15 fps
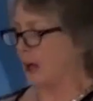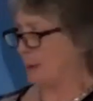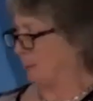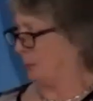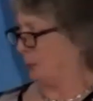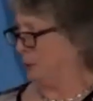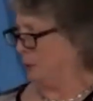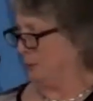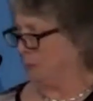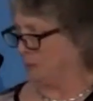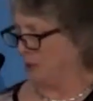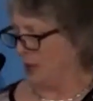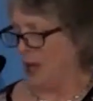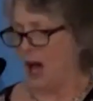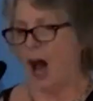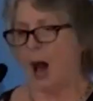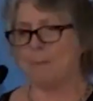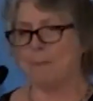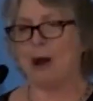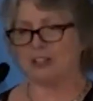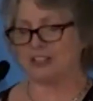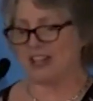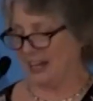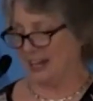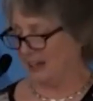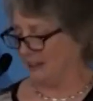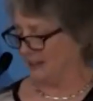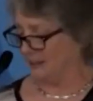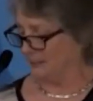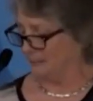approved
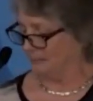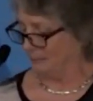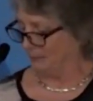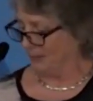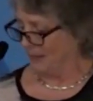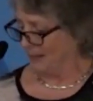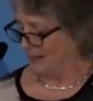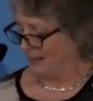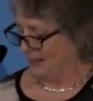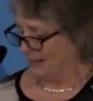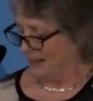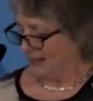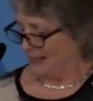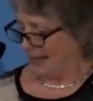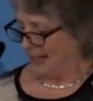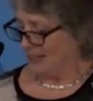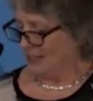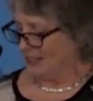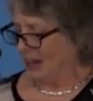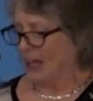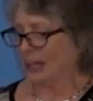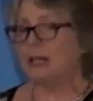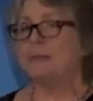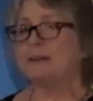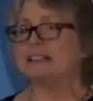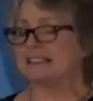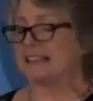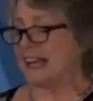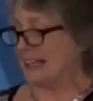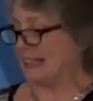apartheid. And the document
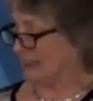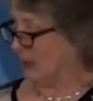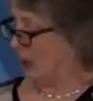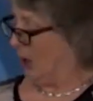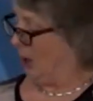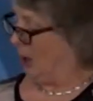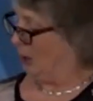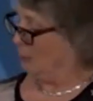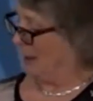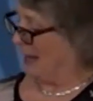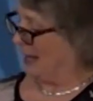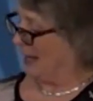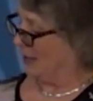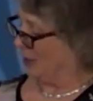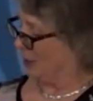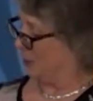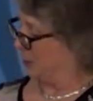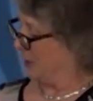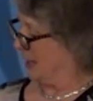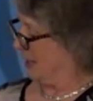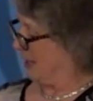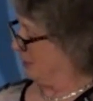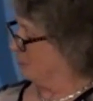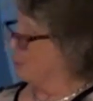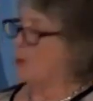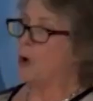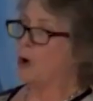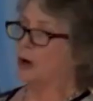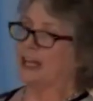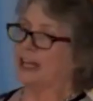says all men are created
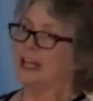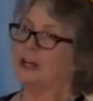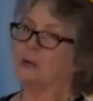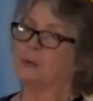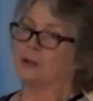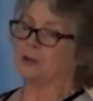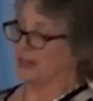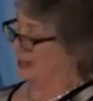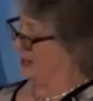more equal than